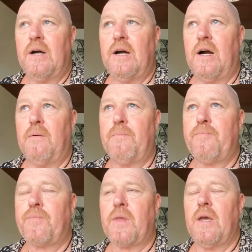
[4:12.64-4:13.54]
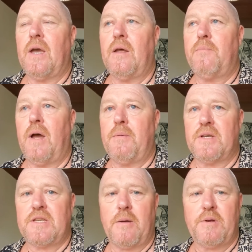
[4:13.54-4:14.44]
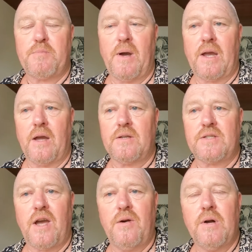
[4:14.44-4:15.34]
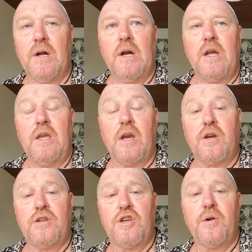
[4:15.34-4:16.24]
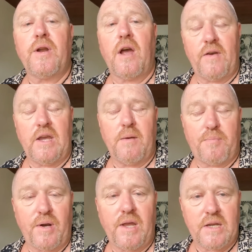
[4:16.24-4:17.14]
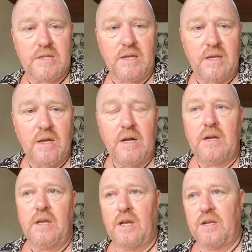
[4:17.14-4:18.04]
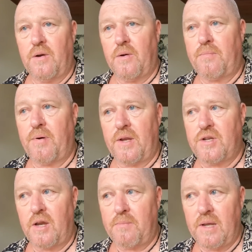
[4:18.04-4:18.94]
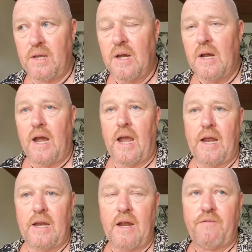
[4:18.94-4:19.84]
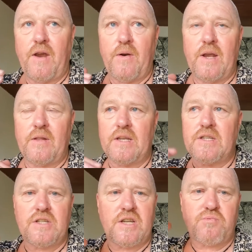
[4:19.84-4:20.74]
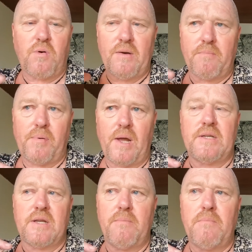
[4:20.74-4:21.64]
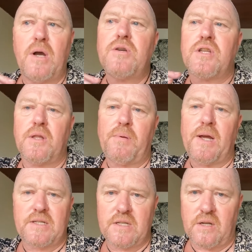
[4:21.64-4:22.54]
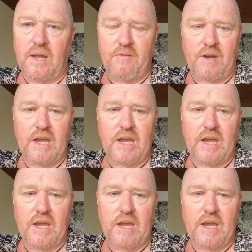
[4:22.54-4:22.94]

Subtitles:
and maybe a sandwich maker. So you could do it over here pretty easily. You could do it pretty cheaply, and at this is just one place. Most of the places will have a